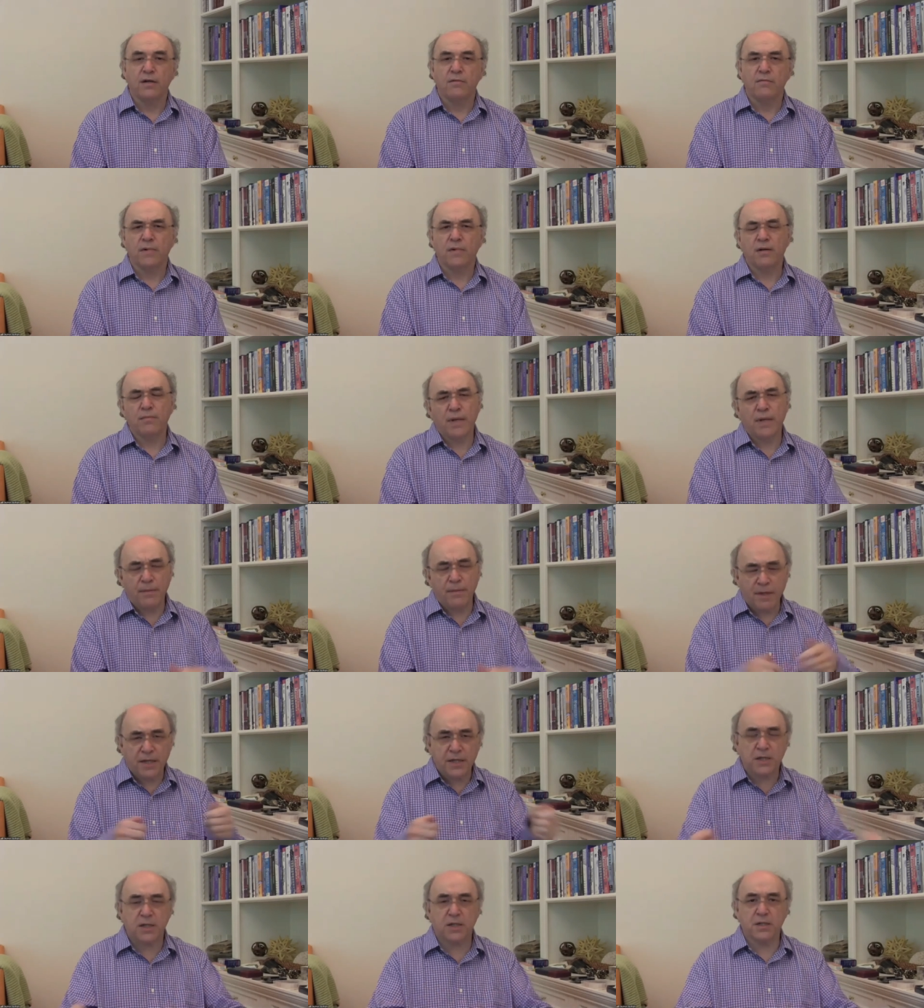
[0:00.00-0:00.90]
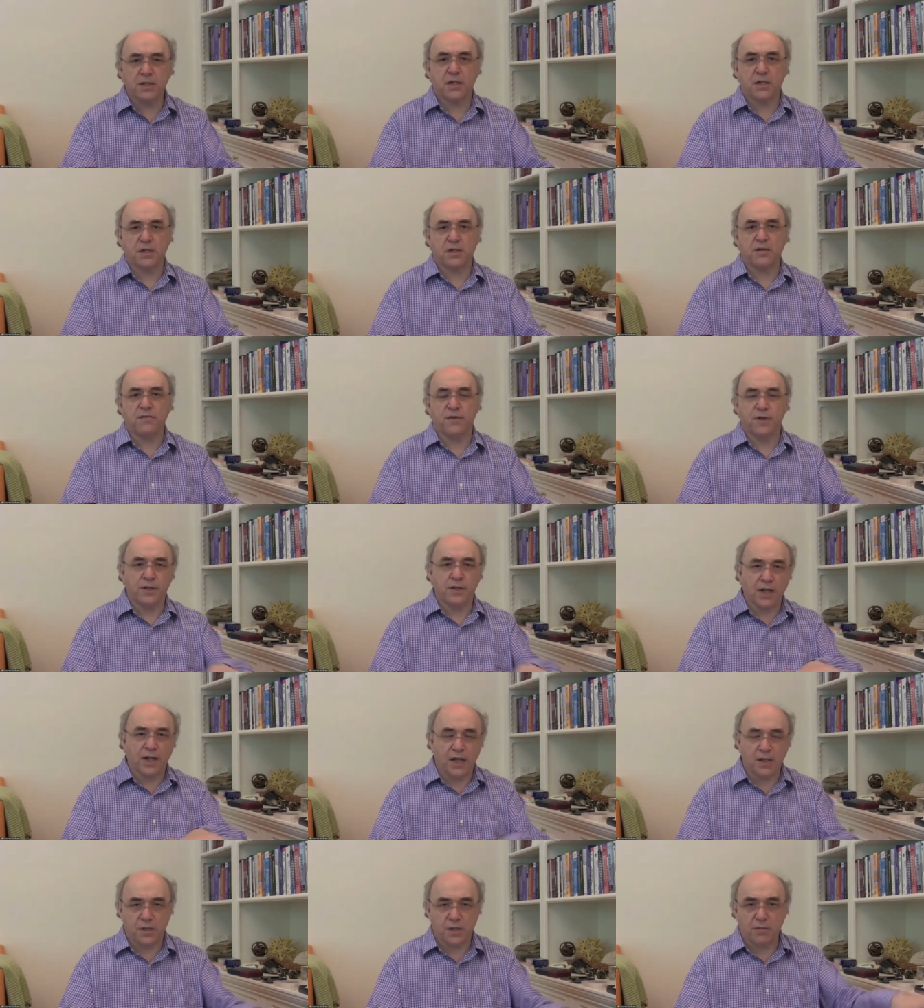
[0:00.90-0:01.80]
well, maybe it's an existing field that
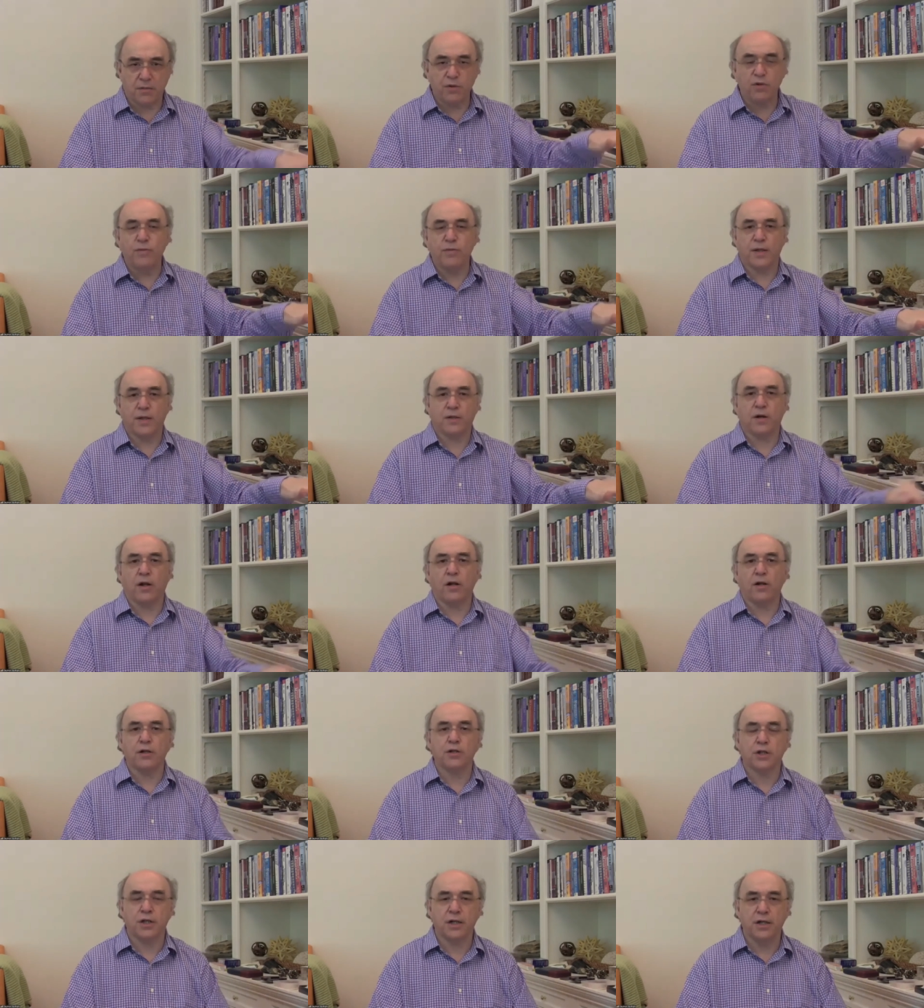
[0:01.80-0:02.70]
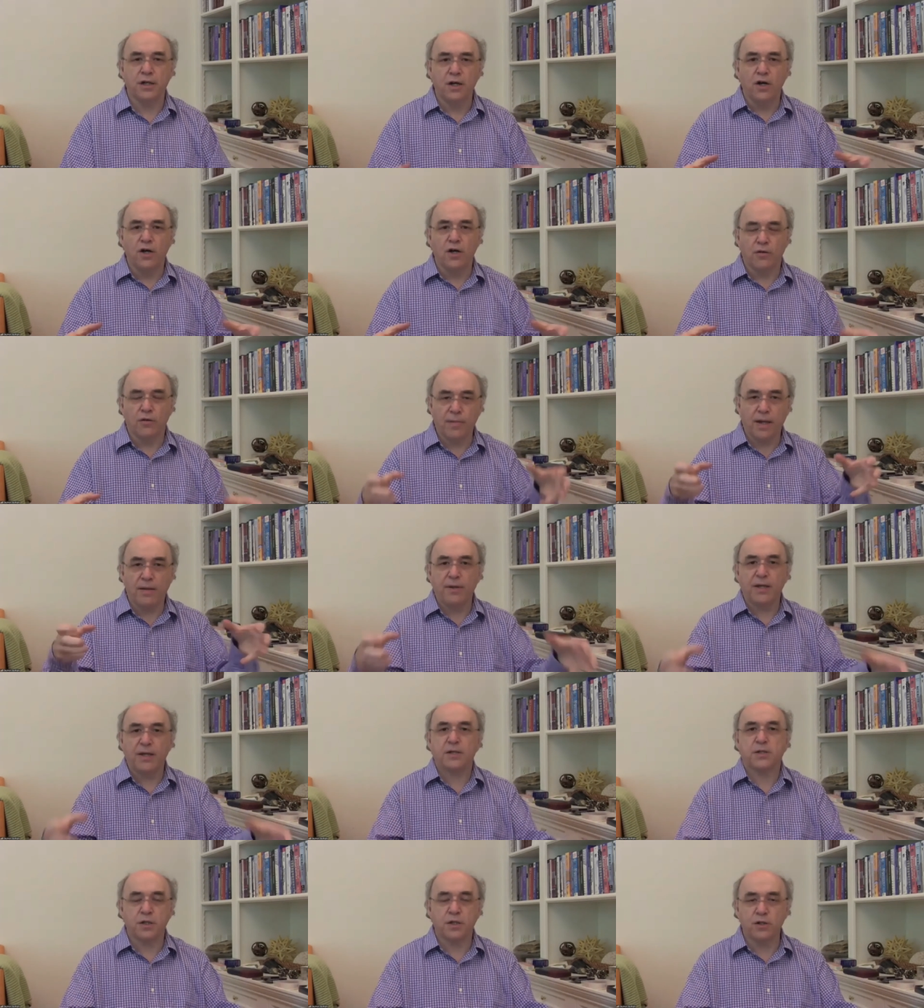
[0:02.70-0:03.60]
has some new methodology, or maybe
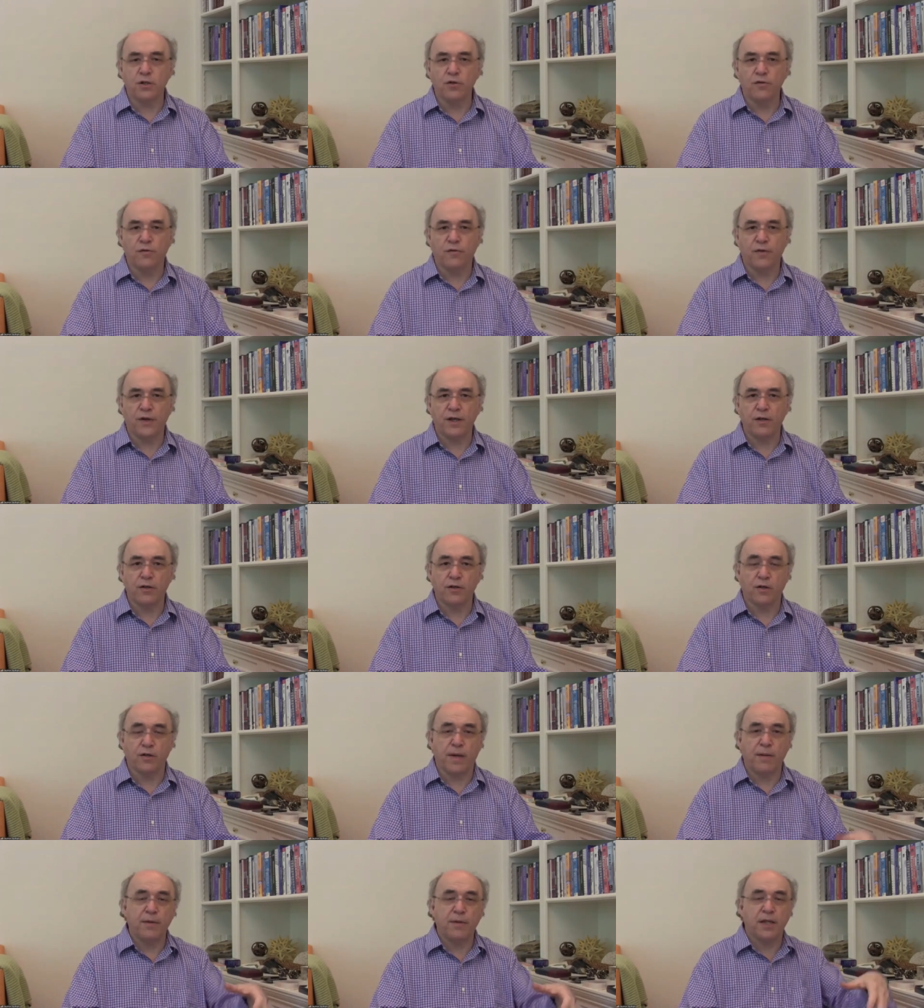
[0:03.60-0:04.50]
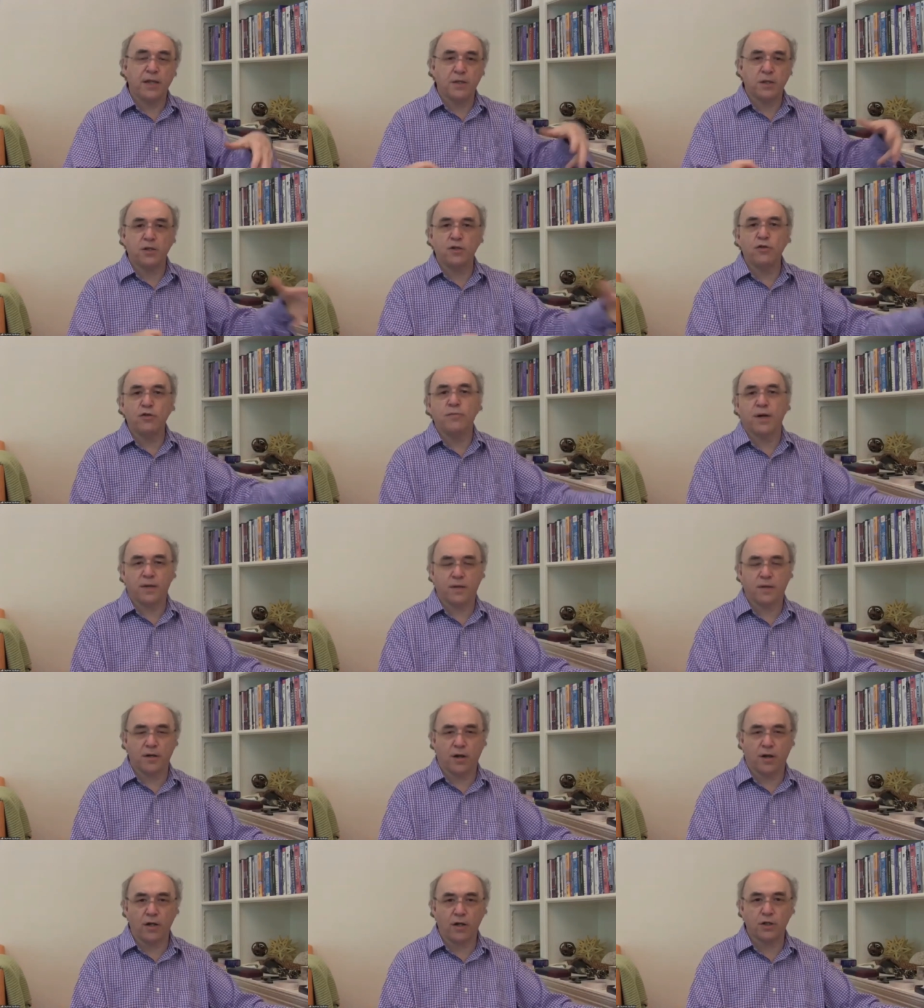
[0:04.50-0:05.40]
it's a new field, or maybe there's a new
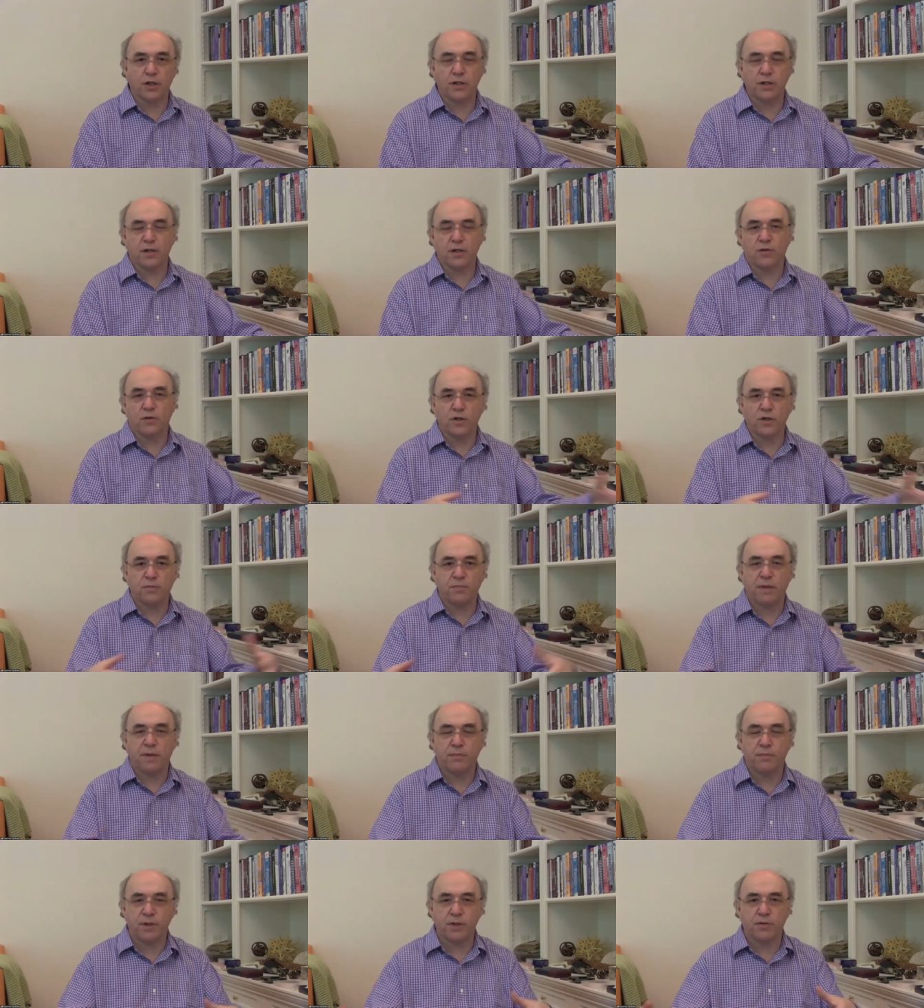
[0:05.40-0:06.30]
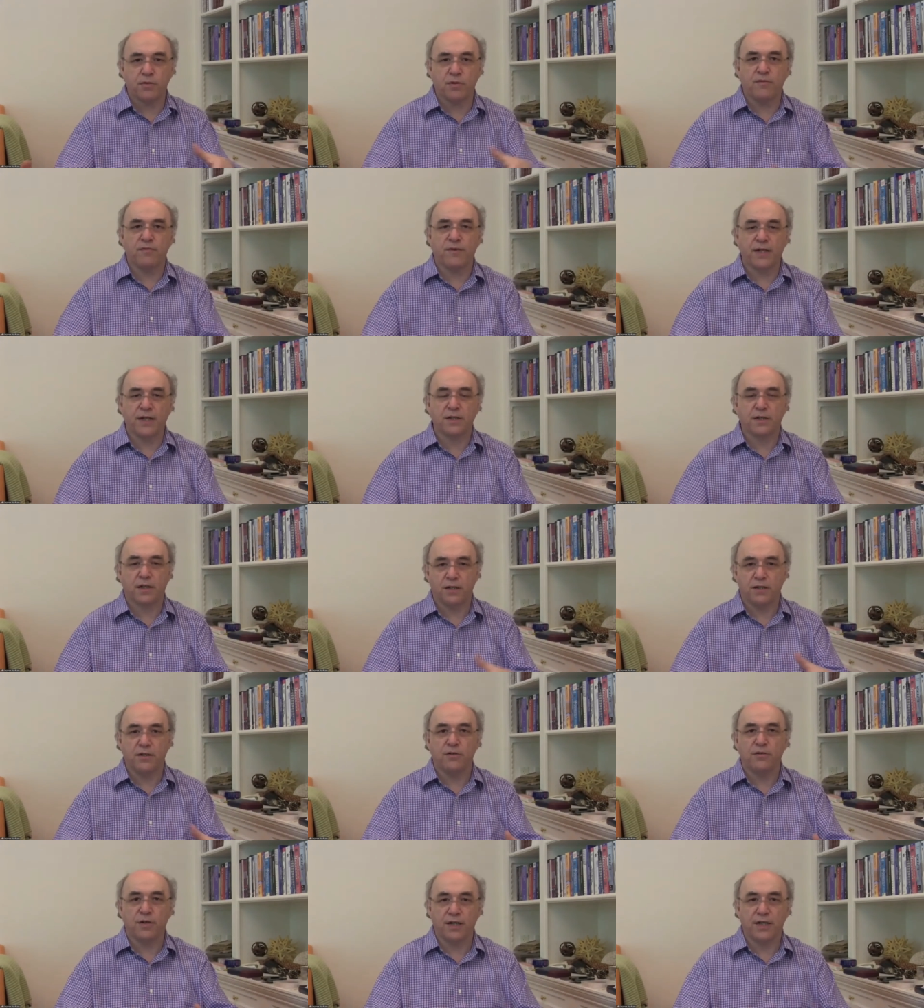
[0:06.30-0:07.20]
methodology that caused people to invent a
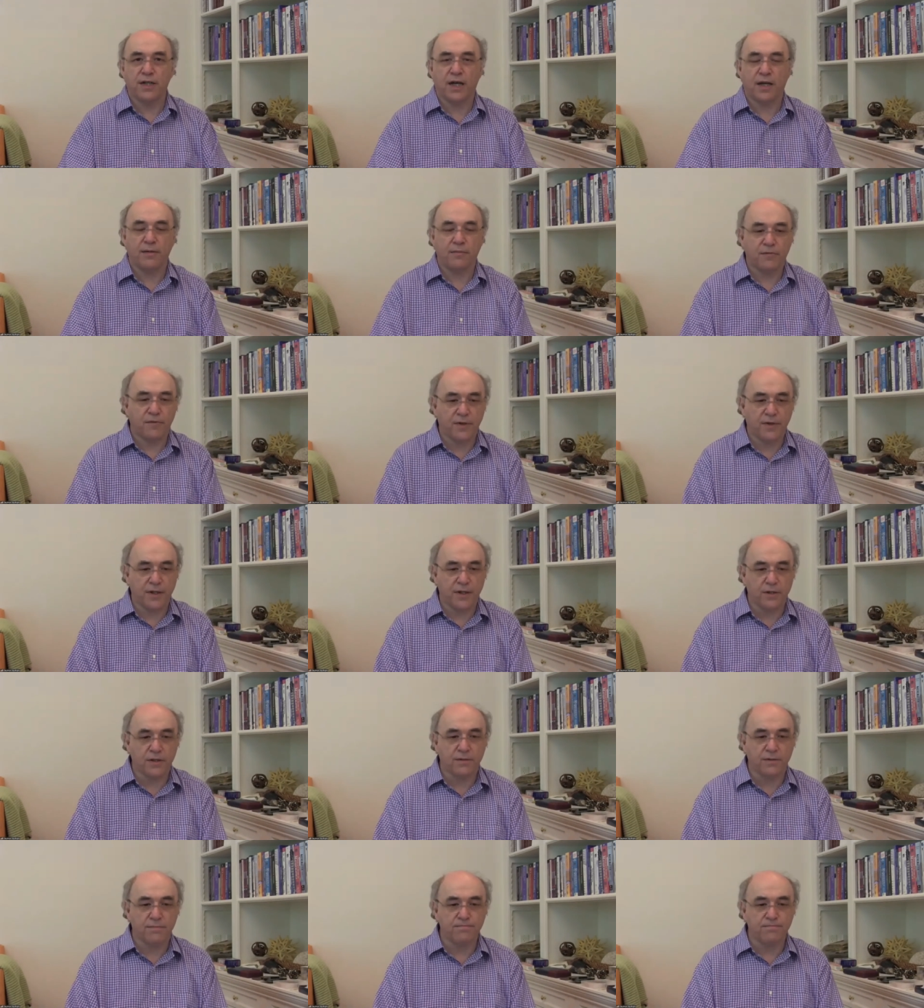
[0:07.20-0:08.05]
newly named field.